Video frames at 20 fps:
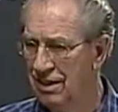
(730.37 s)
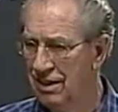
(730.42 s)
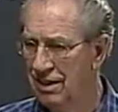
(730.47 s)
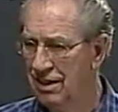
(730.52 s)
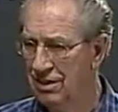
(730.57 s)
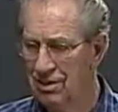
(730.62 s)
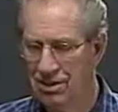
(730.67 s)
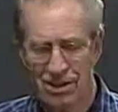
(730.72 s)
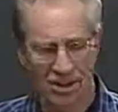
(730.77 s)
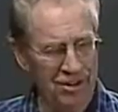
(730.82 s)

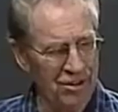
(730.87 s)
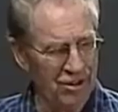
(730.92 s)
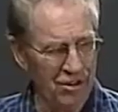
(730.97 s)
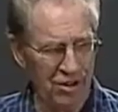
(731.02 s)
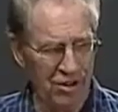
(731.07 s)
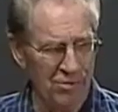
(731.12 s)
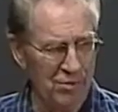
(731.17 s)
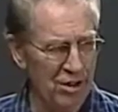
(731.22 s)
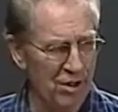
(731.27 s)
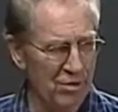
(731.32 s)
And they, in
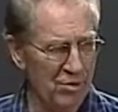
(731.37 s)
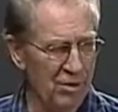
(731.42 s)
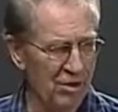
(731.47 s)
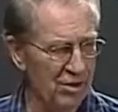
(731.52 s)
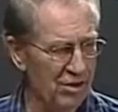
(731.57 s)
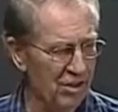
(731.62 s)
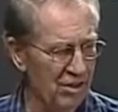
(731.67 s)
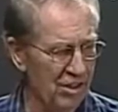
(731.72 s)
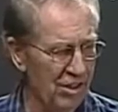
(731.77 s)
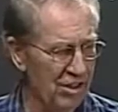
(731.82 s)
so many
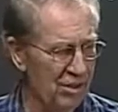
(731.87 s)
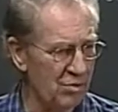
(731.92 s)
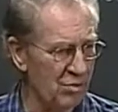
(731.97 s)
words, says,